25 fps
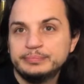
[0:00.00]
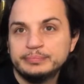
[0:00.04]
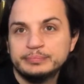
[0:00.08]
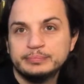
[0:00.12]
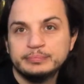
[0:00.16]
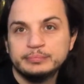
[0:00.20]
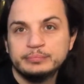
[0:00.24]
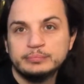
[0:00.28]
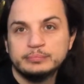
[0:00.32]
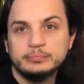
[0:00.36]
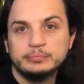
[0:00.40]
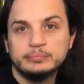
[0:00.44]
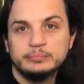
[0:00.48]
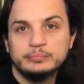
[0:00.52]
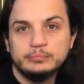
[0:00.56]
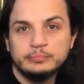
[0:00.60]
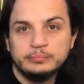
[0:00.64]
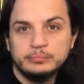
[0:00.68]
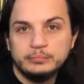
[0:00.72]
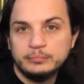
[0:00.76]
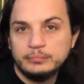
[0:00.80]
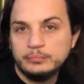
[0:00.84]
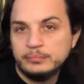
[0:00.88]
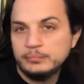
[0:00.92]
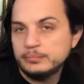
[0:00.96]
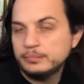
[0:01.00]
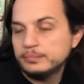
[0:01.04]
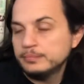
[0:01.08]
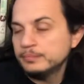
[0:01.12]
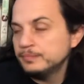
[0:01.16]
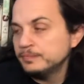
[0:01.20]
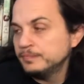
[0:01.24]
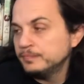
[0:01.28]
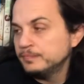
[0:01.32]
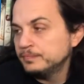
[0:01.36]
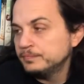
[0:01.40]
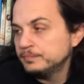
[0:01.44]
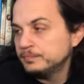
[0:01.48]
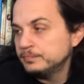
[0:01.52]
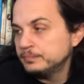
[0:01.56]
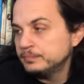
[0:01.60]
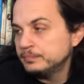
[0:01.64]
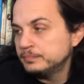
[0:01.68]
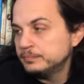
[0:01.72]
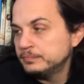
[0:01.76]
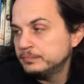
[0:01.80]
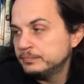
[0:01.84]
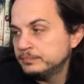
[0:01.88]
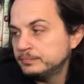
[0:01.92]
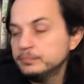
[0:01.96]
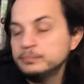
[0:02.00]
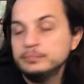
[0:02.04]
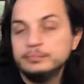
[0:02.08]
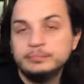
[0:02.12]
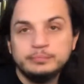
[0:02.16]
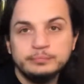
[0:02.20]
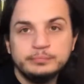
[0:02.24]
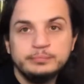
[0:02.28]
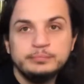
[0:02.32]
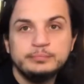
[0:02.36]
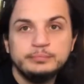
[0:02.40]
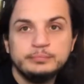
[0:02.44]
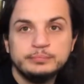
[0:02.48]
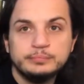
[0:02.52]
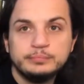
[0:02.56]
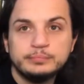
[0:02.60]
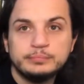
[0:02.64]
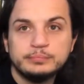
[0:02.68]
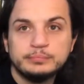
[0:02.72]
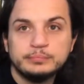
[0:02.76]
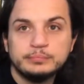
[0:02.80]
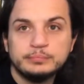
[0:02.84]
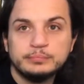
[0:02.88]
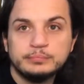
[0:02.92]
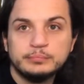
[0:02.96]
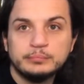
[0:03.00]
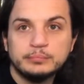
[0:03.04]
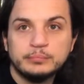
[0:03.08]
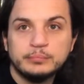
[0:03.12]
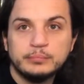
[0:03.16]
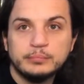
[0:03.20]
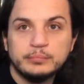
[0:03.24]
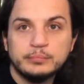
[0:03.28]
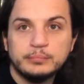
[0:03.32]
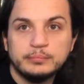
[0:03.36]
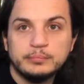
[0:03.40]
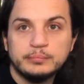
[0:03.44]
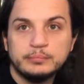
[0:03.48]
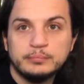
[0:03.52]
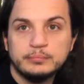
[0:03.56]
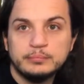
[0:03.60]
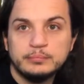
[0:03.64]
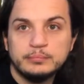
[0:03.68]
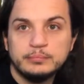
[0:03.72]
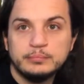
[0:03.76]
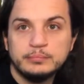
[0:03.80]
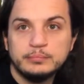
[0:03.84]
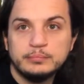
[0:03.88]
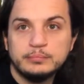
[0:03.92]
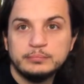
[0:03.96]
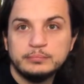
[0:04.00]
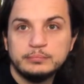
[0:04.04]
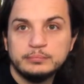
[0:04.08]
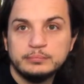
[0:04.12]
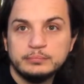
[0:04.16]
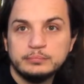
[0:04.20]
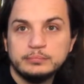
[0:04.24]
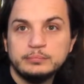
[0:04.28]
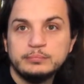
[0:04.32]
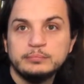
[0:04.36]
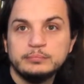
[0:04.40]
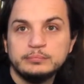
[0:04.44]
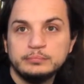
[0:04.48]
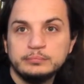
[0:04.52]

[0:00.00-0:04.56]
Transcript: (not speaking)